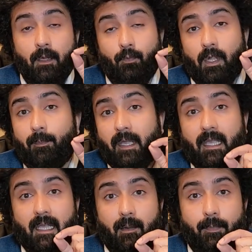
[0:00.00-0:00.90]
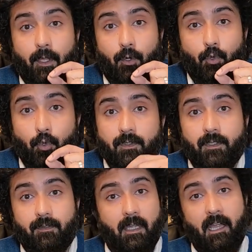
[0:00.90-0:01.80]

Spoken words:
while picking up their courses.